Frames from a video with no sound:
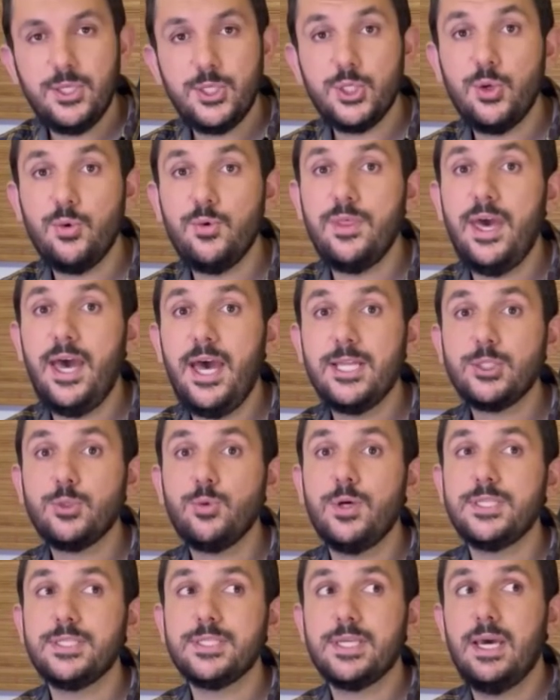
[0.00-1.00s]
So
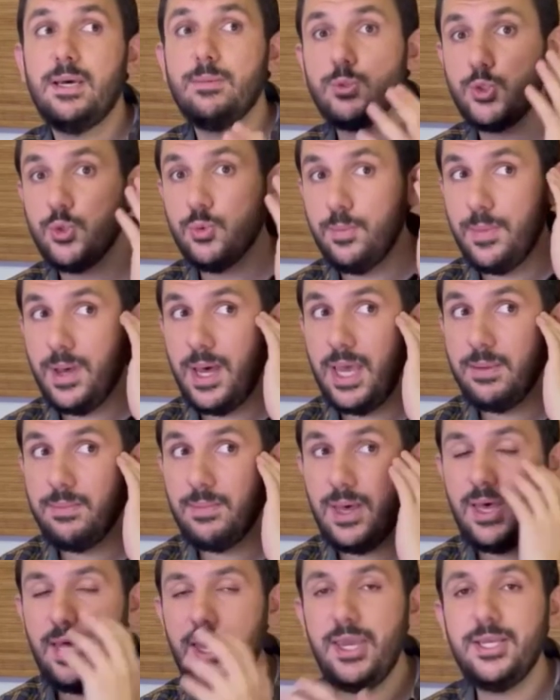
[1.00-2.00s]
that's what's come to my
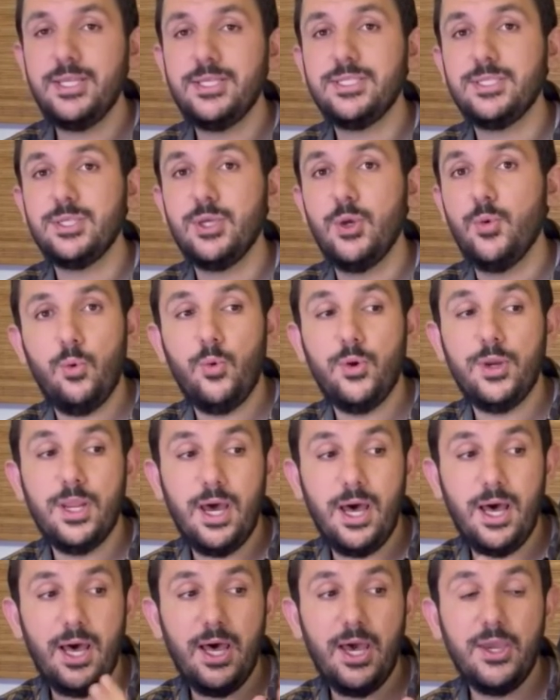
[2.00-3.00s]
mind
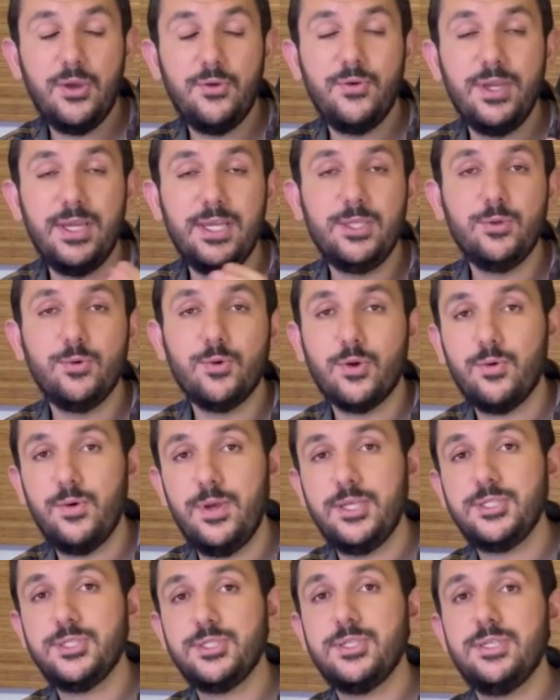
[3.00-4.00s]
when I read your
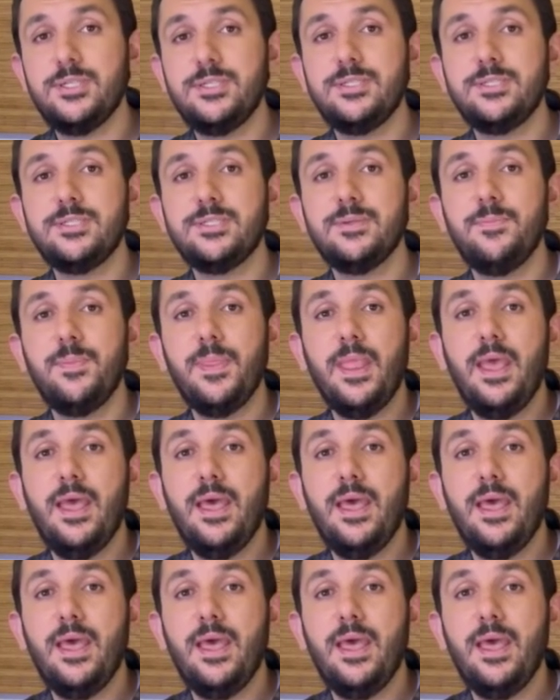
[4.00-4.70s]
questions.